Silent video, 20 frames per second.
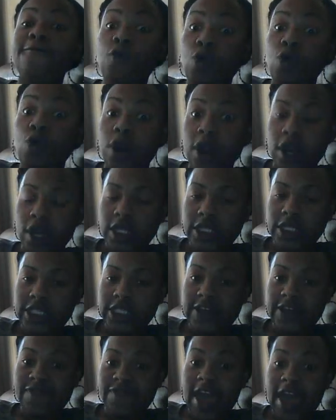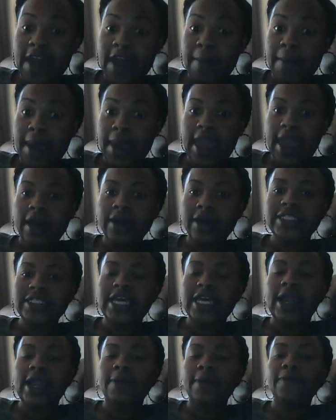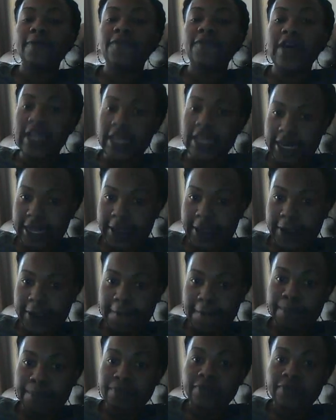4 to 5 pounds, and I'm feeling it.